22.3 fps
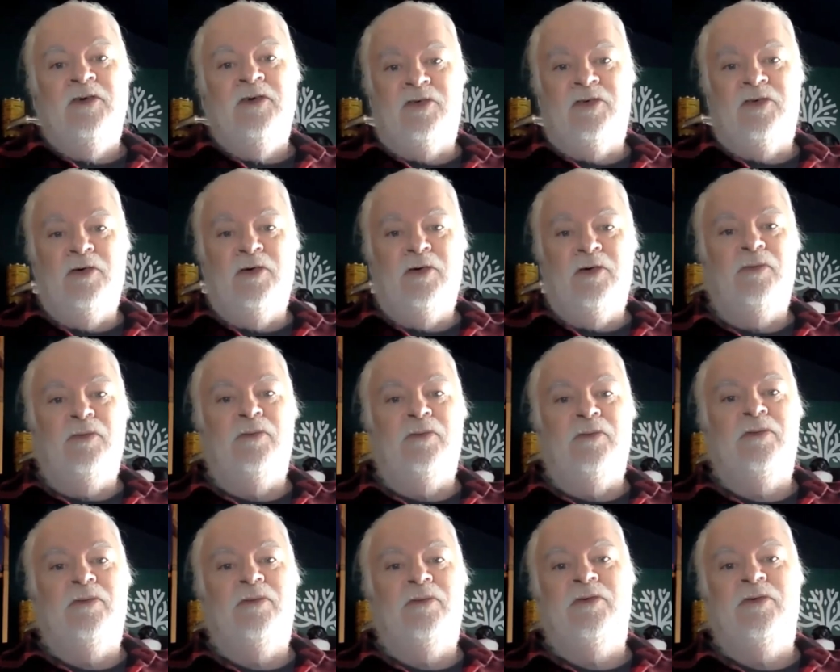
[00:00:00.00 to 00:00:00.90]

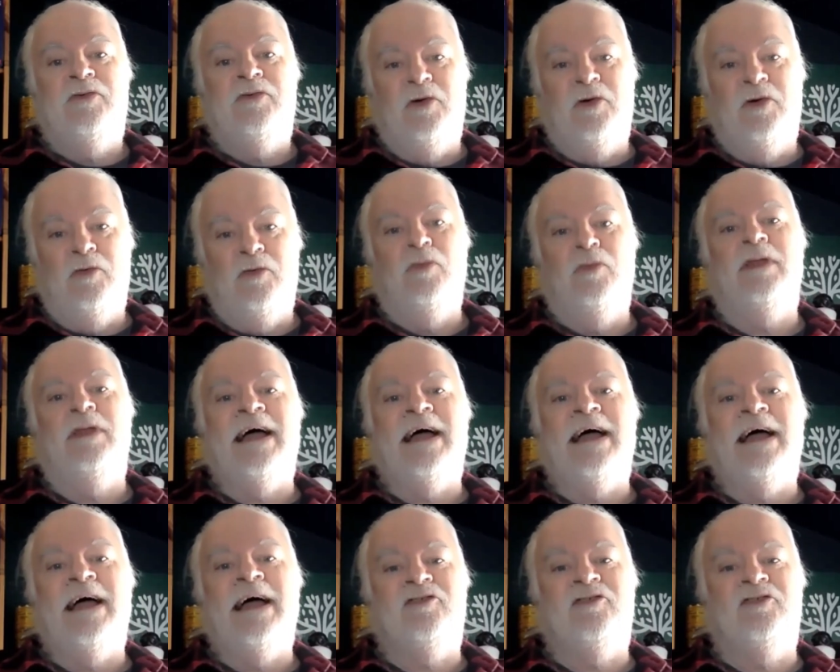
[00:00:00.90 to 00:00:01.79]
So
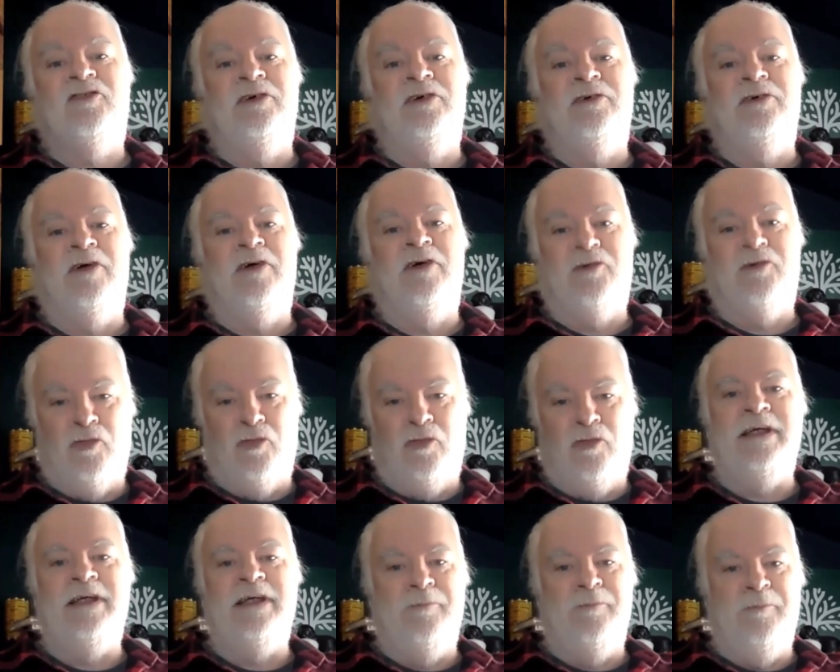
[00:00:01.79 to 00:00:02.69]
last year, a
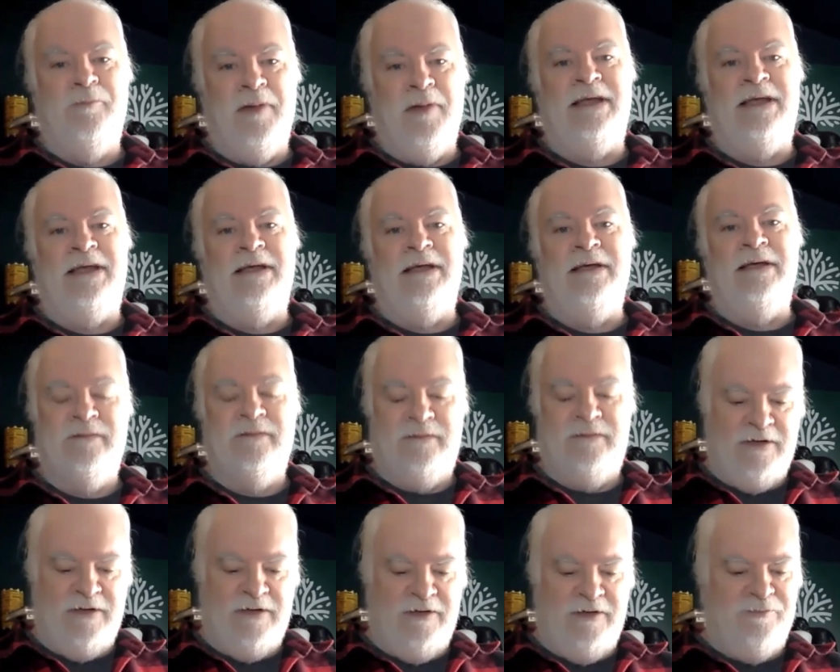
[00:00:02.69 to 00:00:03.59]
great many
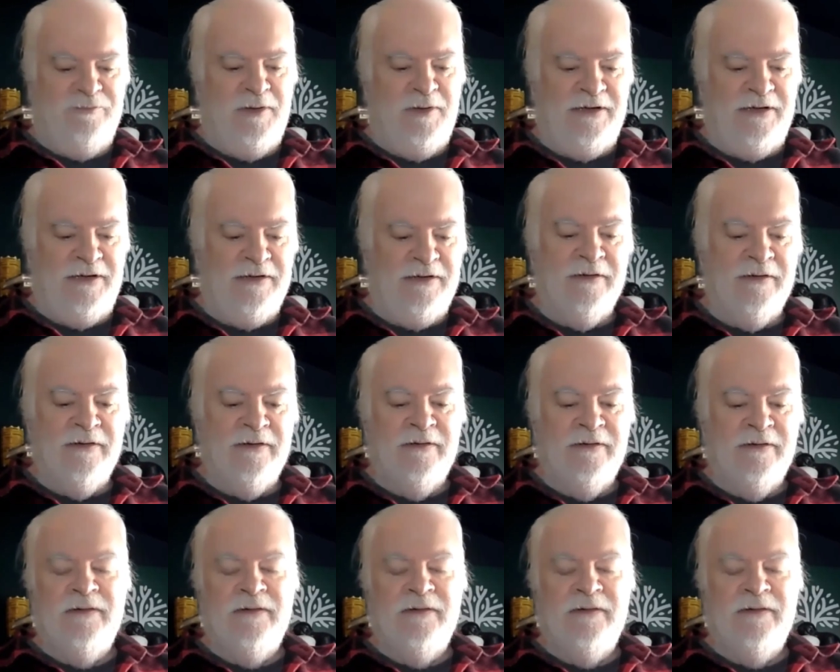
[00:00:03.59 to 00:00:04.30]
of my